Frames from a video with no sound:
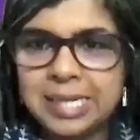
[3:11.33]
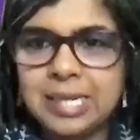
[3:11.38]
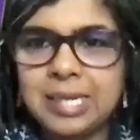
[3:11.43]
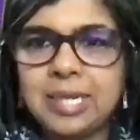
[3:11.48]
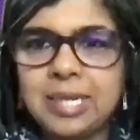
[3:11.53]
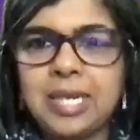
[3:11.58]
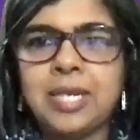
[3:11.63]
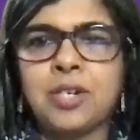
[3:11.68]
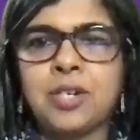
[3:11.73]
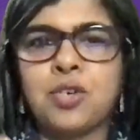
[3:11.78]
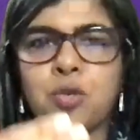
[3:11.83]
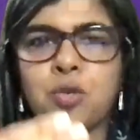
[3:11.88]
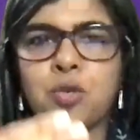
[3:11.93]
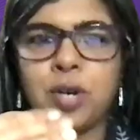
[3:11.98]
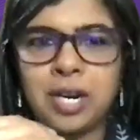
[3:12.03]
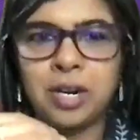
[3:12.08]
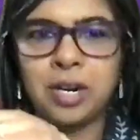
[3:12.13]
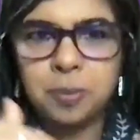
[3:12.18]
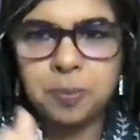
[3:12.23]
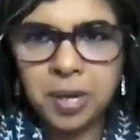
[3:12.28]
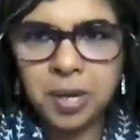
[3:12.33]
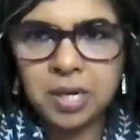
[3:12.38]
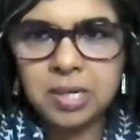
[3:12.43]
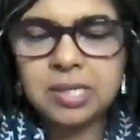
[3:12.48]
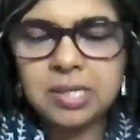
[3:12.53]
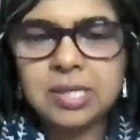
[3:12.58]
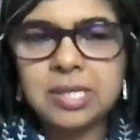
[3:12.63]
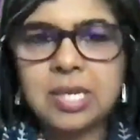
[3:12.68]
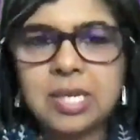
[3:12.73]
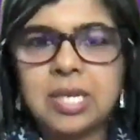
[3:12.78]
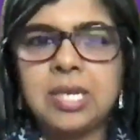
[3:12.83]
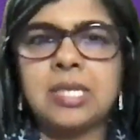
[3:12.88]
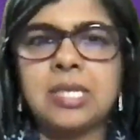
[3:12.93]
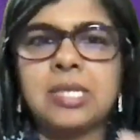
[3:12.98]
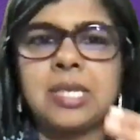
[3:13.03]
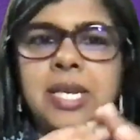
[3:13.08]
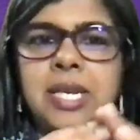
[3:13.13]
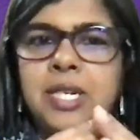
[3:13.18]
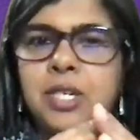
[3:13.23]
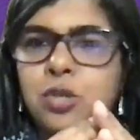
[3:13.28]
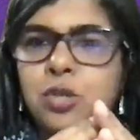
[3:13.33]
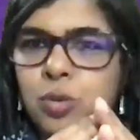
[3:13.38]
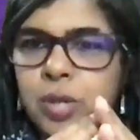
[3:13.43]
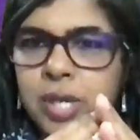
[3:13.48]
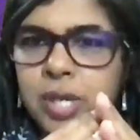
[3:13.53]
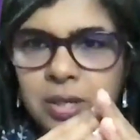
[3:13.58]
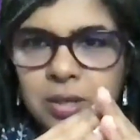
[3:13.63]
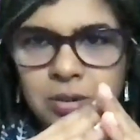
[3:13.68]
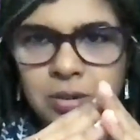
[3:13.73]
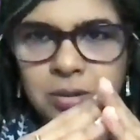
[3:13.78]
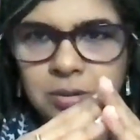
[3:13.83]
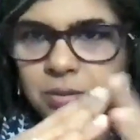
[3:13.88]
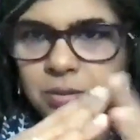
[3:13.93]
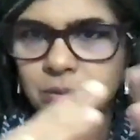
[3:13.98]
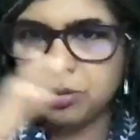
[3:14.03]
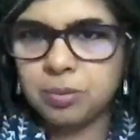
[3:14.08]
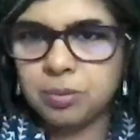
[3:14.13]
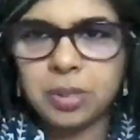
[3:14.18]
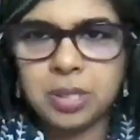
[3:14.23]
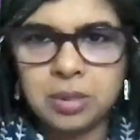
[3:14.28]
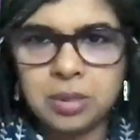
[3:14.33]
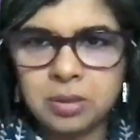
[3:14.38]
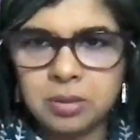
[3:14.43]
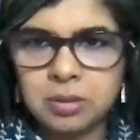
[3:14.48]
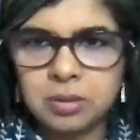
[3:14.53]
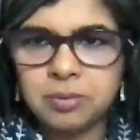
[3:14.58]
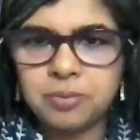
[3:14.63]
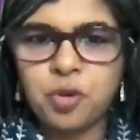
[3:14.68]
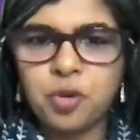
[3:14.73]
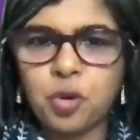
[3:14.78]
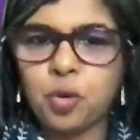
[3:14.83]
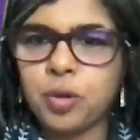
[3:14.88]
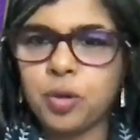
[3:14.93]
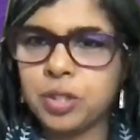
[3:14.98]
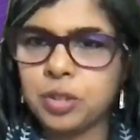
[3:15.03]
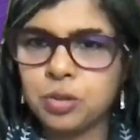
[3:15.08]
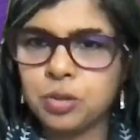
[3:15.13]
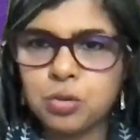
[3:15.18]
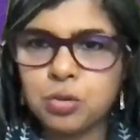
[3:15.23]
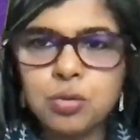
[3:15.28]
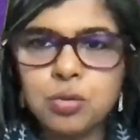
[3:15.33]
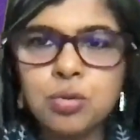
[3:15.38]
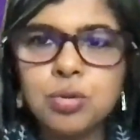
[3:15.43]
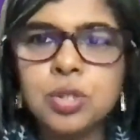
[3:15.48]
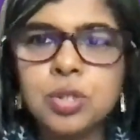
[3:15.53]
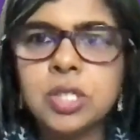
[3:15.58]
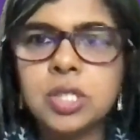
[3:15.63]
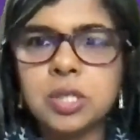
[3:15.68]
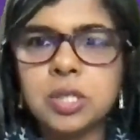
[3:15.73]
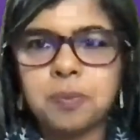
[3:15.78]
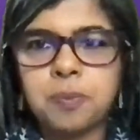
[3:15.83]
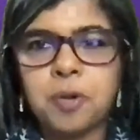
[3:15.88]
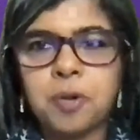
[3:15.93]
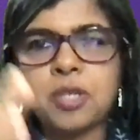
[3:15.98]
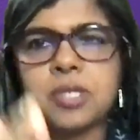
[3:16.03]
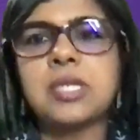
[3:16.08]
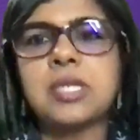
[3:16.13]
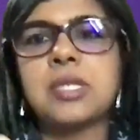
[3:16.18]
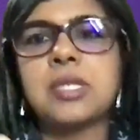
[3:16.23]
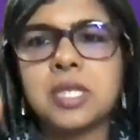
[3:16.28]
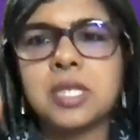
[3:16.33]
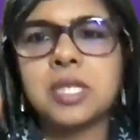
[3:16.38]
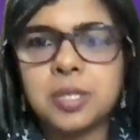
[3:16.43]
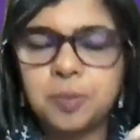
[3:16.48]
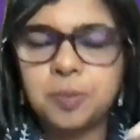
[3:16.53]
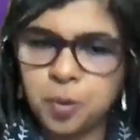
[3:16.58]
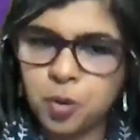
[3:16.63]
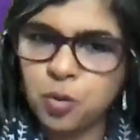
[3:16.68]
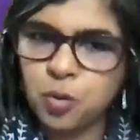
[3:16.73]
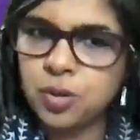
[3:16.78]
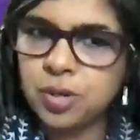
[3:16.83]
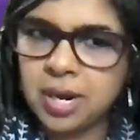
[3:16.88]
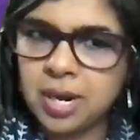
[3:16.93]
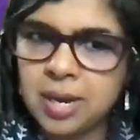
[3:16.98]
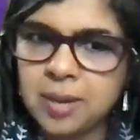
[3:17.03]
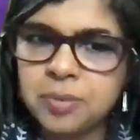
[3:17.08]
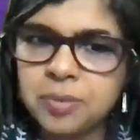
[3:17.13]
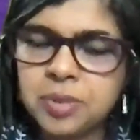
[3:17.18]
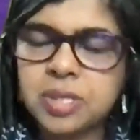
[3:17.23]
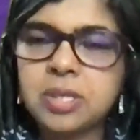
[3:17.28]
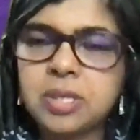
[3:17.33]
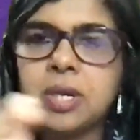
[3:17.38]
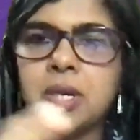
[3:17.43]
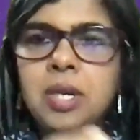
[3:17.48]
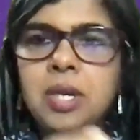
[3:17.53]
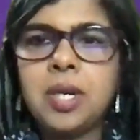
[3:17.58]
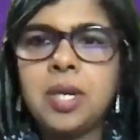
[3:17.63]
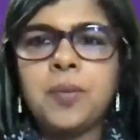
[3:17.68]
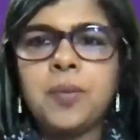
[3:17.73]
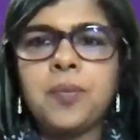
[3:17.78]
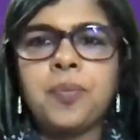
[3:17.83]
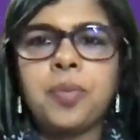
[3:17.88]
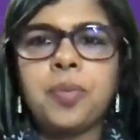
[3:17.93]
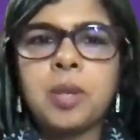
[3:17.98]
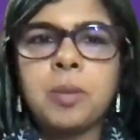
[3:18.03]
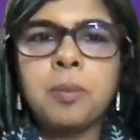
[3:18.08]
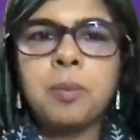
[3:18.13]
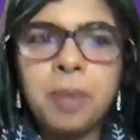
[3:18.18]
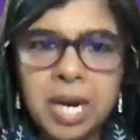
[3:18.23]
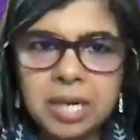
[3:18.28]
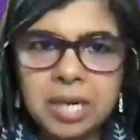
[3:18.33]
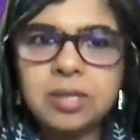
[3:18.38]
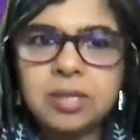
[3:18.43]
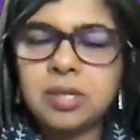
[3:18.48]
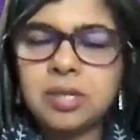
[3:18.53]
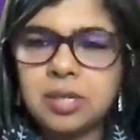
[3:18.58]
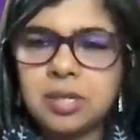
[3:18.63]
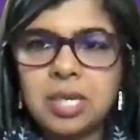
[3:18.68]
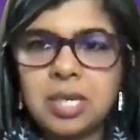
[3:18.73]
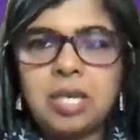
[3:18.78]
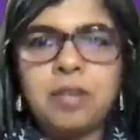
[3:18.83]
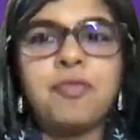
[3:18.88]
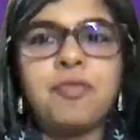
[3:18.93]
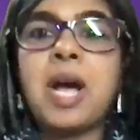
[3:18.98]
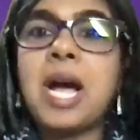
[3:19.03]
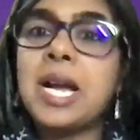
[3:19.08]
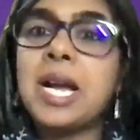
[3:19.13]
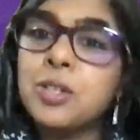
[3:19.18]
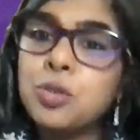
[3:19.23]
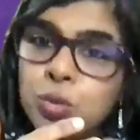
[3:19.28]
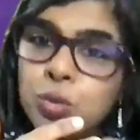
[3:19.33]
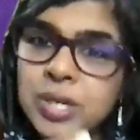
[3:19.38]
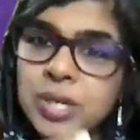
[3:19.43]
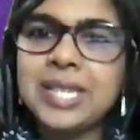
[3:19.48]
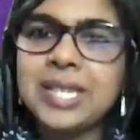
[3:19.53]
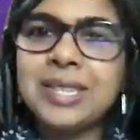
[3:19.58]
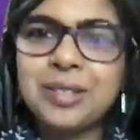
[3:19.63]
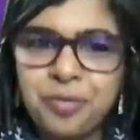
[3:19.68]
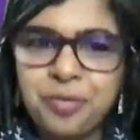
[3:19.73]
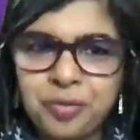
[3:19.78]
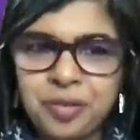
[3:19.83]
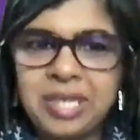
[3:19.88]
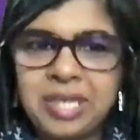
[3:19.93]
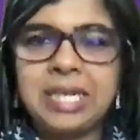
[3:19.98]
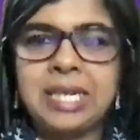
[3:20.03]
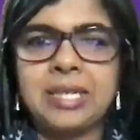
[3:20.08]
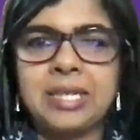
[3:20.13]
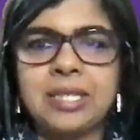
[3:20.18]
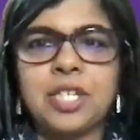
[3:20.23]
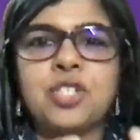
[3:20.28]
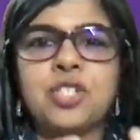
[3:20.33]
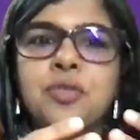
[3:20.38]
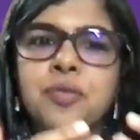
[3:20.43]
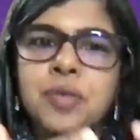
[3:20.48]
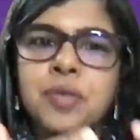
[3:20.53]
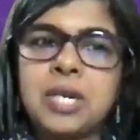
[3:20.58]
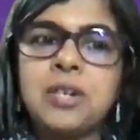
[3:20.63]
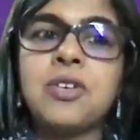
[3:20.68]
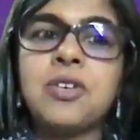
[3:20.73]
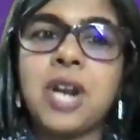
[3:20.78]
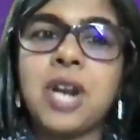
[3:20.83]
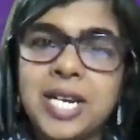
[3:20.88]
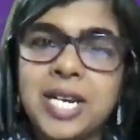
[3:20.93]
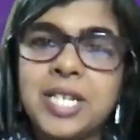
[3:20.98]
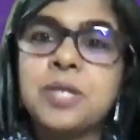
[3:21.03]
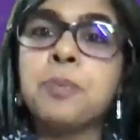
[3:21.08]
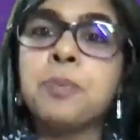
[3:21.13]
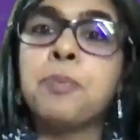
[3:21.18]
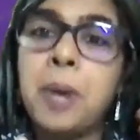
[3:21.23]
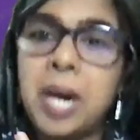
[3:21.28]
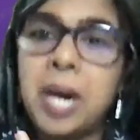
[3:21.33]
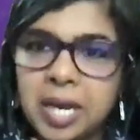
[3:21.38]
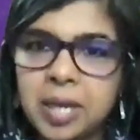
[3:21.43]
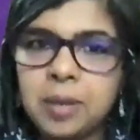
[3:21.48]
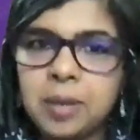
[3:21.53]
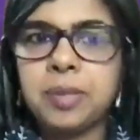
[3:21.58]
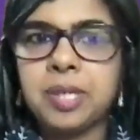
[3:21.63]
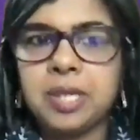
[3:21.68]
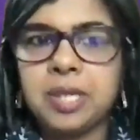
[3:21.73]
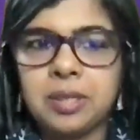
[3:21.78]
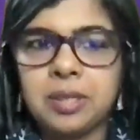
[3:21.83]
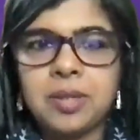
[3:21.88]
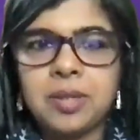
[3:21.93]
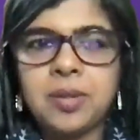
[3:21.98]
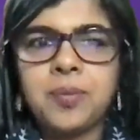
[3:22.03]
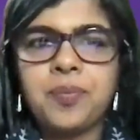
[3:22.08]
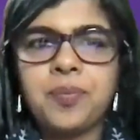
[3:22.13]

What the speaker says: T in rolling out policies, in doing, following the rules, processes, programs. But if I don't get the feeling that you've done right by me,